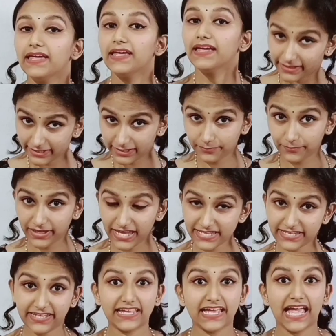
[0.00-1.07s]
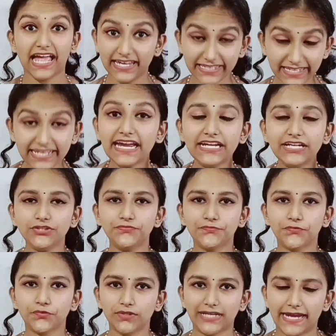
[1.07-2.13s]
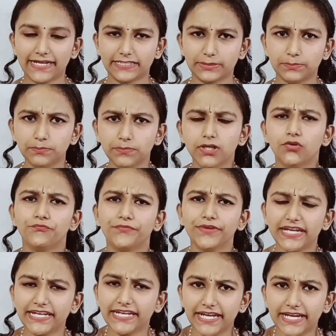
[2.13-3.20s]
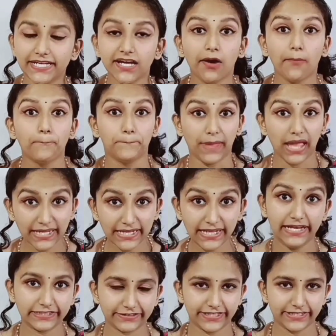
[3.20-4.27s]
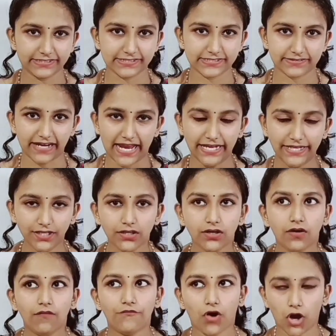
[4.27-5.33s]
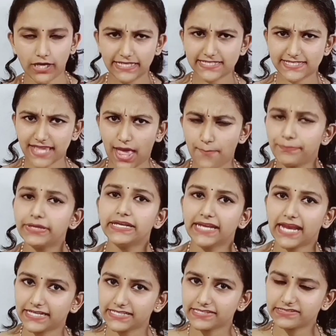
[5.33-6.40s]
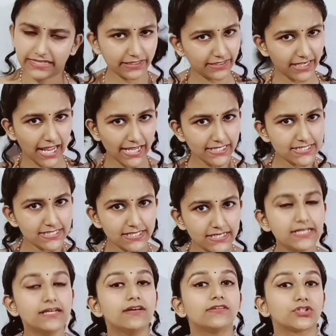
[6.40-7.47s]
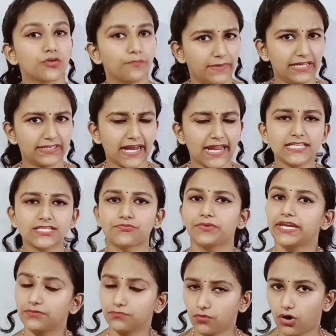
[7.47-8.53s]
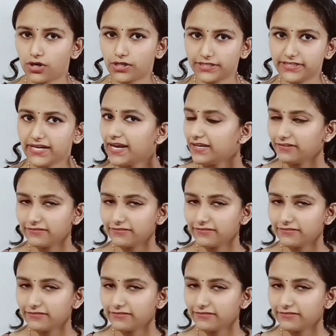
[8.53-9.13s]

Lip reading: In making any kind of food item, we need many ingredients, right? For example, let us take rice. To make rice, we need water and